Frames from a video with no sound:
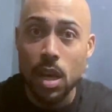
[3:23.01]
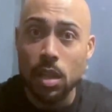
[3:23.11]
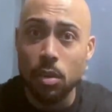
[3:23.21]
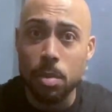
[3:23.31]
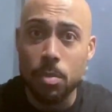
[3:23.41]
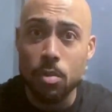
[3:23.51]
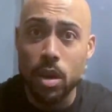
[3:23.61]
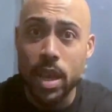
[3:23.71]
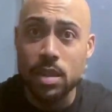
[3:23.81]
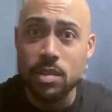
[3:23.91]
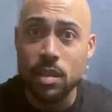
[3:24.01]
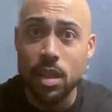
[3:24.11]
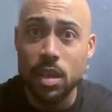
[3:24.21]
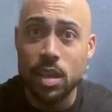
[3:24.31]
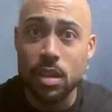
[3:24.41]
a little bit more
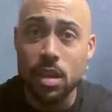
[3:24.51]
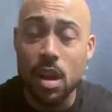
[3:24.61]
ancillary or